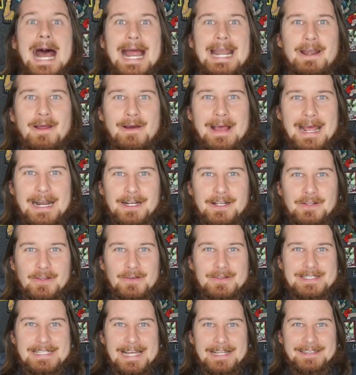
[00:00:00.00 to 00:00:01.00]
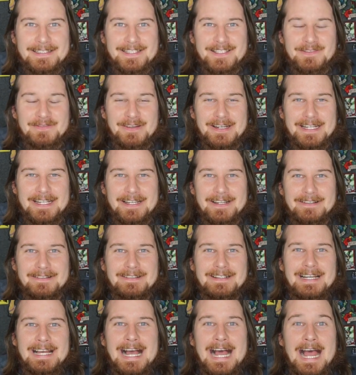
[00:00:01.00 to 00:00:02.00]
I know how to close out this
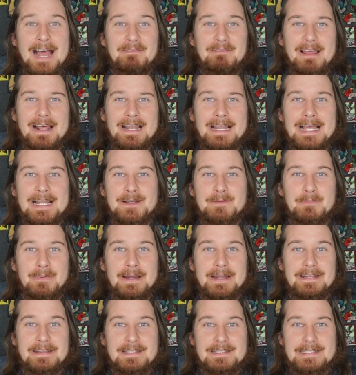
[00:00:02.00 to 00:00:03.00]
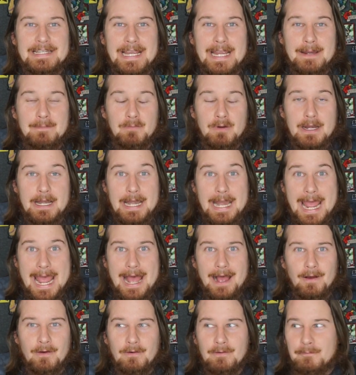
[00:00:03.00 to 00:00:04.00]
video. I'm not allowed to break this camera
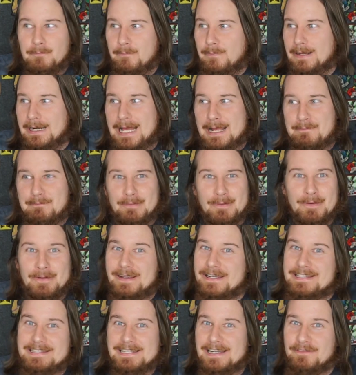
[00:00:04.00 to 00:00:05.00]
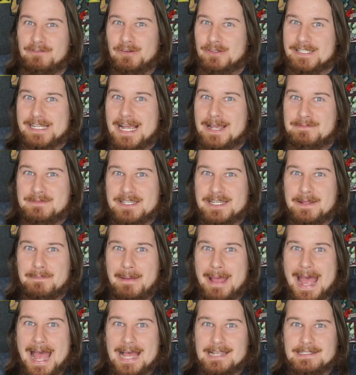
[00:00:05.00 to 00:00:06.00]
now, but I broke it several times in the
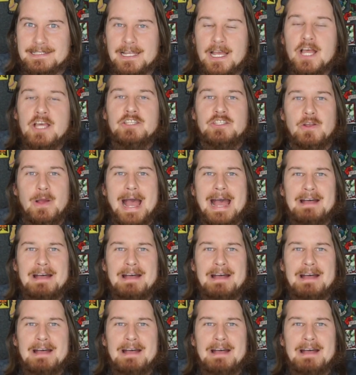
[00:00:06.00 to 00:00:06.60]
past. So